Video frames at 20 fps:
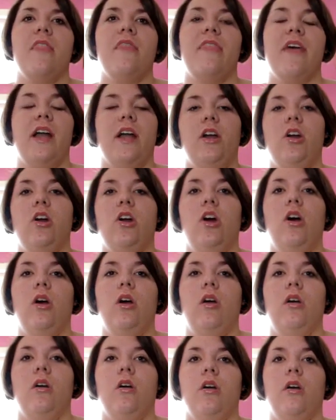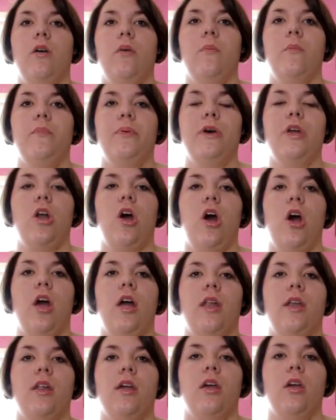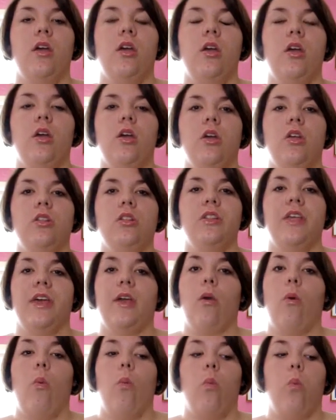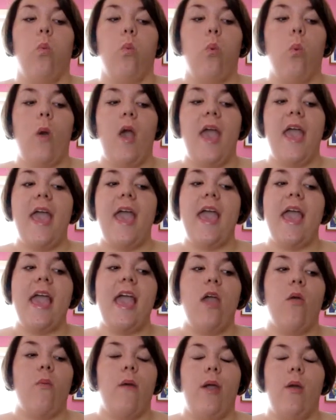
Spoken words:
that girl put on like way